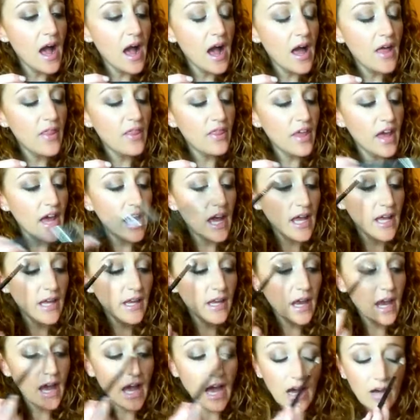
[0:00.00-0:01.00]
and
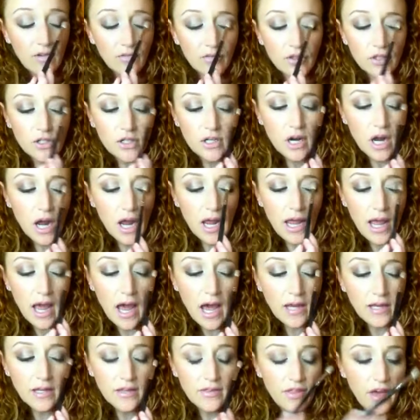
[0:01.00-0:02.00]
then after I
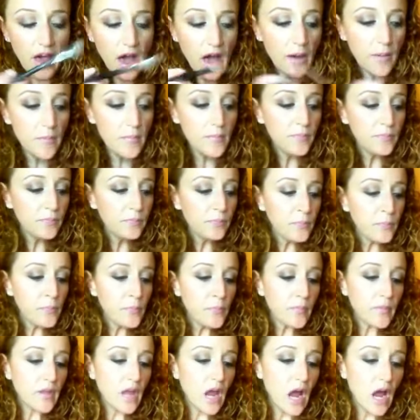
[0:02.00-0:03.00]
added that,
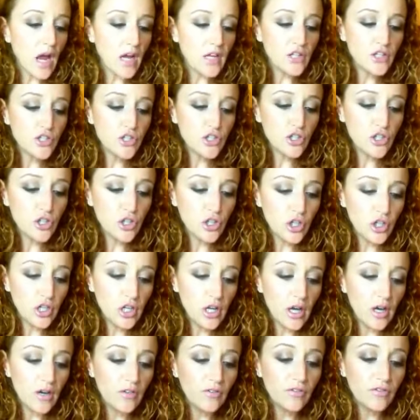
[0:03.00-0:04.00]
I
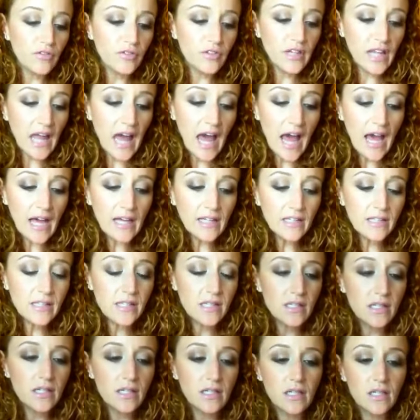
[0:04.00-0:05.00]
took a
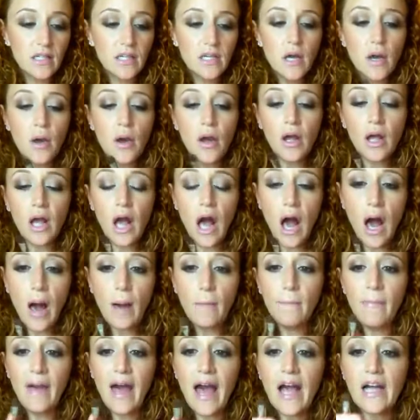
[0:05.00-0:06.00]
flat,
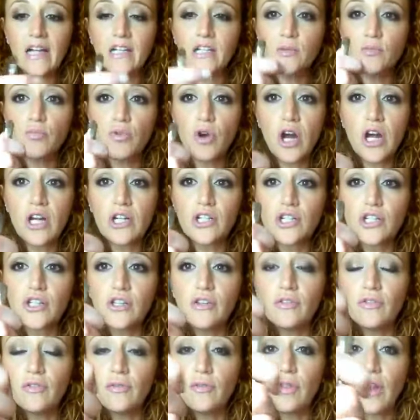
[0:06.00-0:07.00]
compact brush.
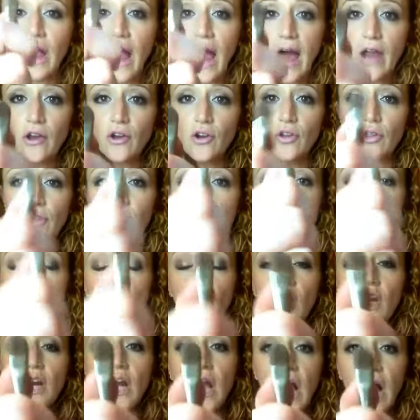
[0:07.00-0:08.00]
The
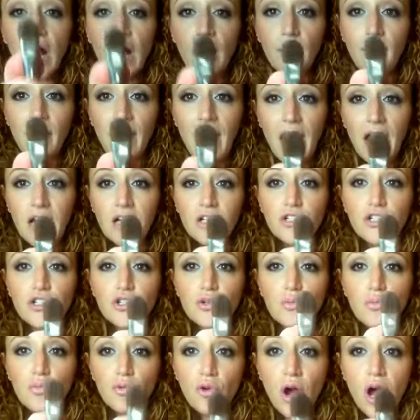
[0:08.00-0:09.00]
more compact
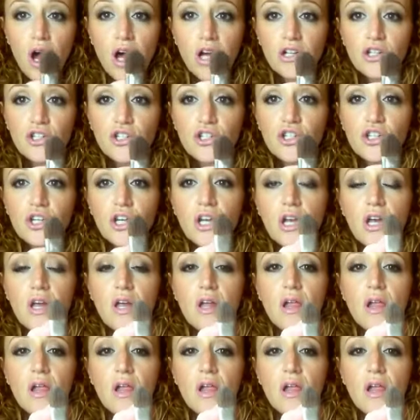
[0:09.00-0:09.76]
your brush,